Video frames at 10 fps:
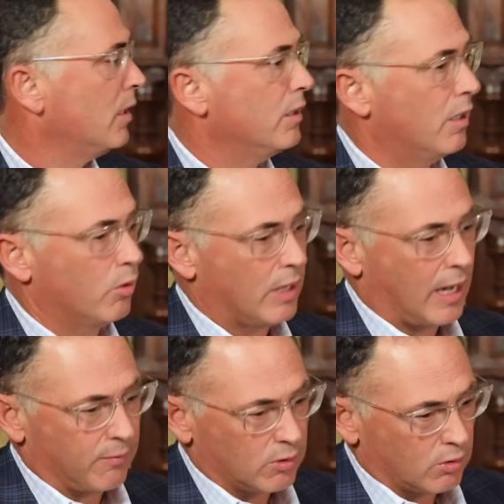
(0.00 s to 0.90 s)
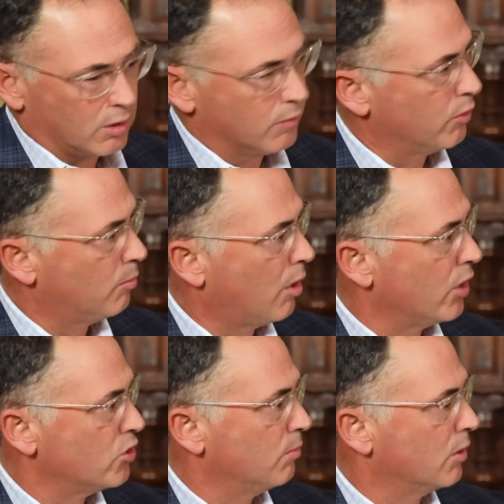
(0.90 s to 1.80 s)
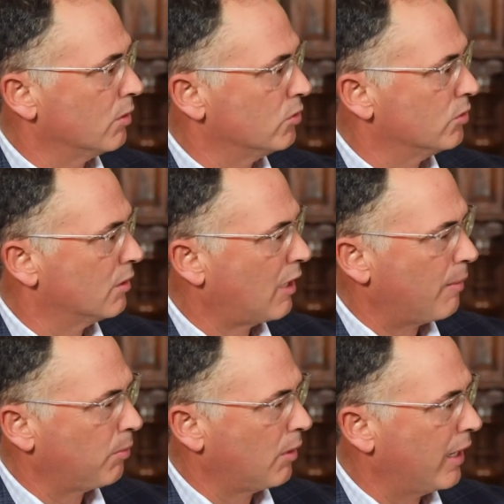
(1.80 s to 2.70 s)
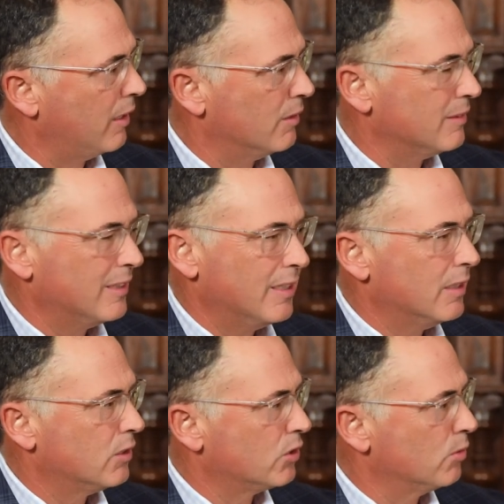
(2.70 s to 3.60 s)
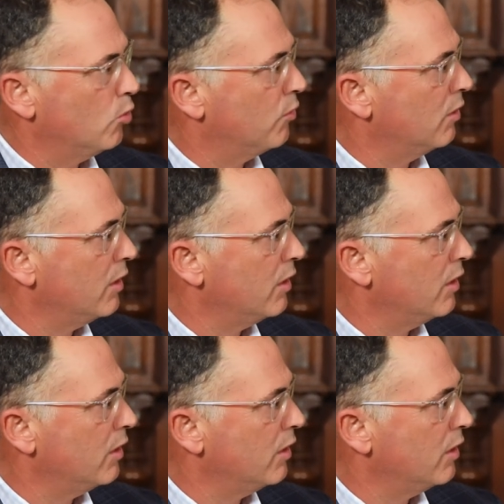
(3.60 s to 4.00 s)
you know, you have to deliver the margin because the top line it doesn't move the